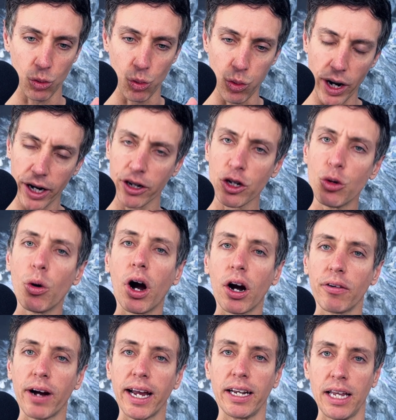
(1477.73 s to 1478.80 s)
where you
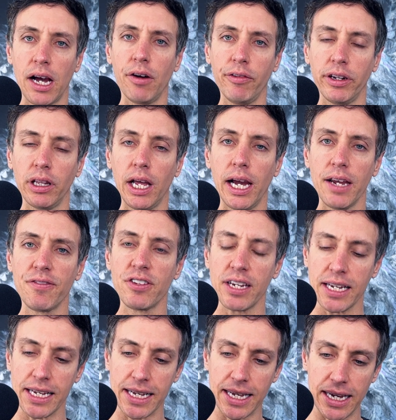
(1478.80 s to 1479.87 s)
are right now in life
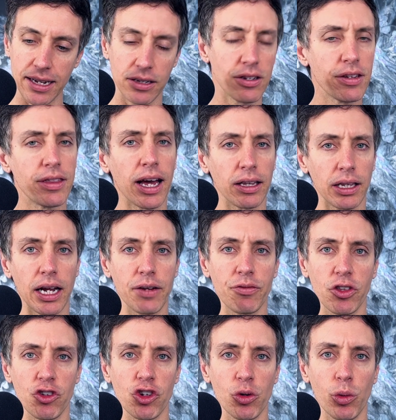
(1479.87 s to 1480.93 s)
to get to that life
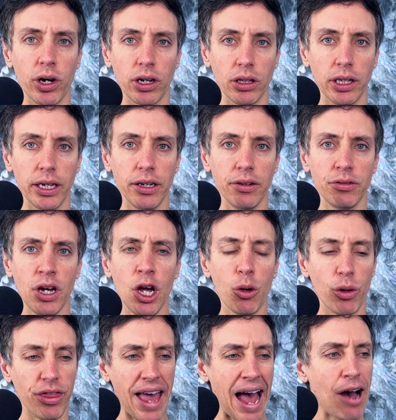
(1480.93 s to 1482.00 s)
that you want to live
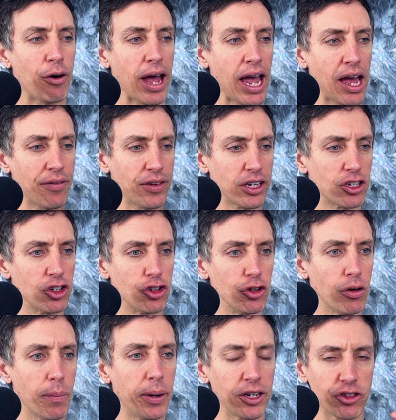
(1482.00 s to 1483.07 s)
without having to
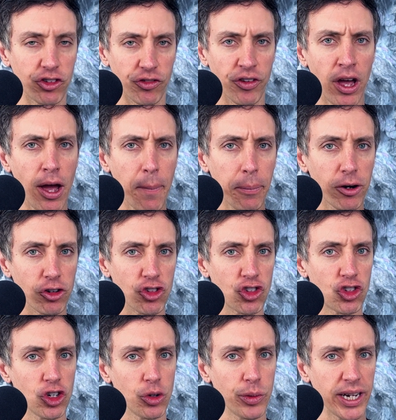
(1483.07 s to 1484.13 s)
do a bunch of
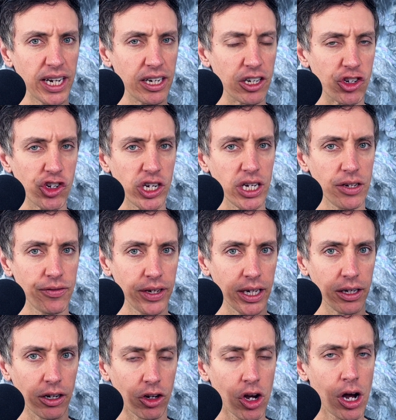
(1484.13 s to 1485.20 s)
pursuing and
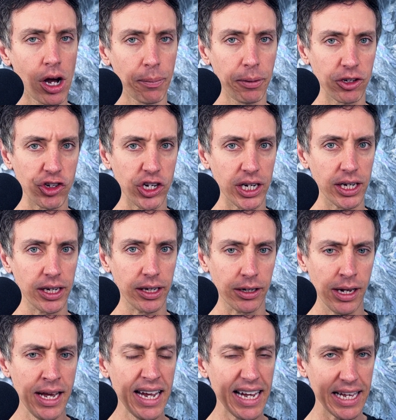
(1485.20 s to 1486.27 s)
achieving and accomplishing
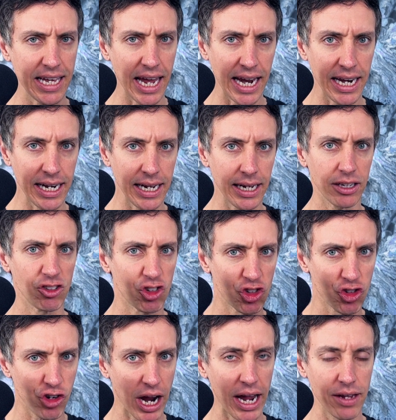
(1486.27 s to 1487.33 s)
and gaining and
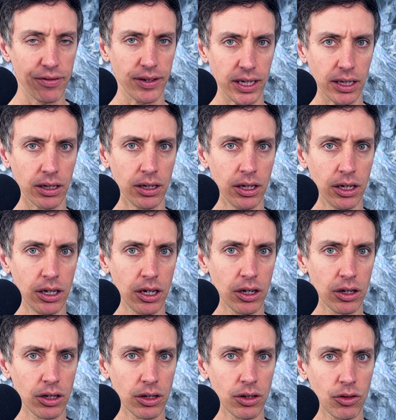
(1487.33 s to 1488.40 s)
striving
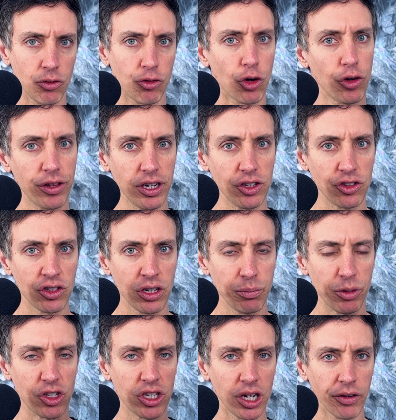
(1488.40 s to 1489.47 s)
for these
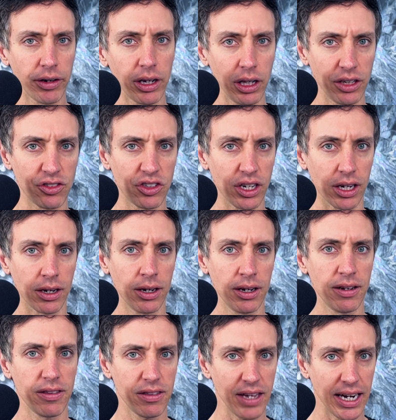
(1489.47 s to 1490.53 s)
materialistic
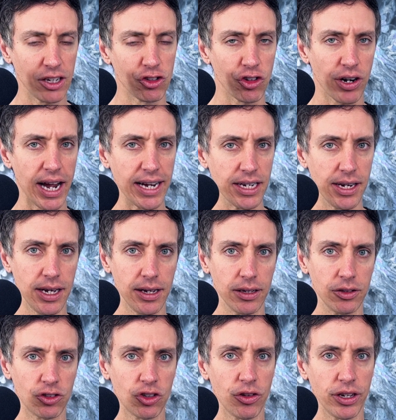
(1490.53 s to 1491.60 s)
things or
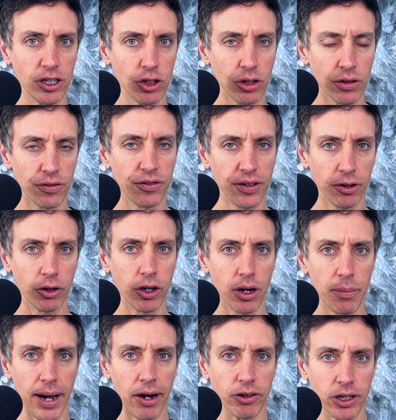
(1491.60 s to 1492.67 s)
ideas so that you can feel good
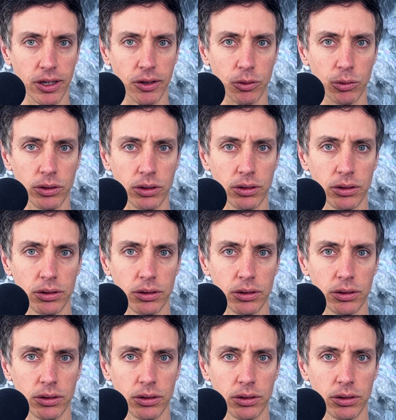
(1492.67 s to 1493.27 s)
about you.